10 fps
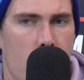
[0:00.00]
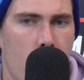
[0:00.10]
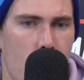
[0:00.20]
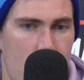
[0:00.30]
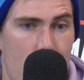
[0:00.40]

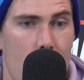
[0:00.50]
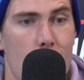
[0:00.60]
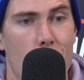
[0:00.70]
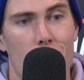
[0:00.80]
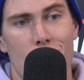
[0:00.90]
Which I
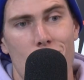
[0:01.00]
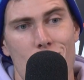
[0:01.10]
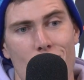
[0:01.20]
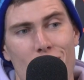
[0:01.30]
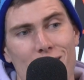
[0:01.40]
think will also
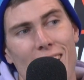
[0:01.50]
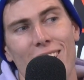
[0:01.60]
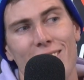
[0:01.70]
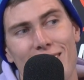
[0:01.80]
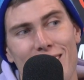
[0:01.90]
show
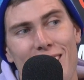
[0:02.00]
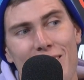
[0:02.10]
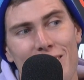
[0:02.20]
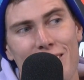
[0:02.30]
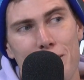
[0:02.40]
exactly,
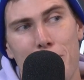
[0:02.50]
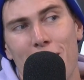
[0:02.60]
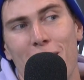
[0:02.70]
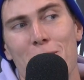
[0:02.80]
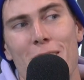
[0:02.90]

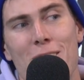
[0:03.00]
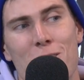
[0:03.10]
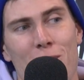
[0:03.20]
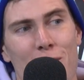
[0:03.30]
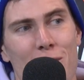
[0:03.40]
depending on who they
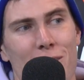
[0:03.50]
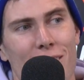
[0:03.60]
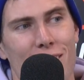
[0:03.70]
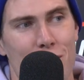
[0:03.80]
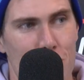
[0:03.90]
choose,
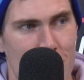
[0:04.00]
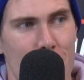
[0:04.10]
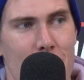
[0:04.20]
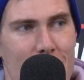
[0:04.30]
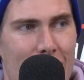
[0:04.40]
is who's
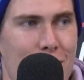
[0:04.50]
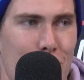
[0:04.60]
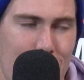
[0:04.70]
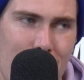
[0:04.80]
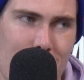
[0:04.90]
going to be the
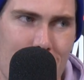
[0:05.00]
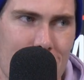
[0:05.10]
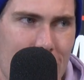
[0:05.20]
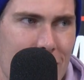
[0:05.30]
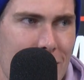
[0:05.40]
actual face of the league.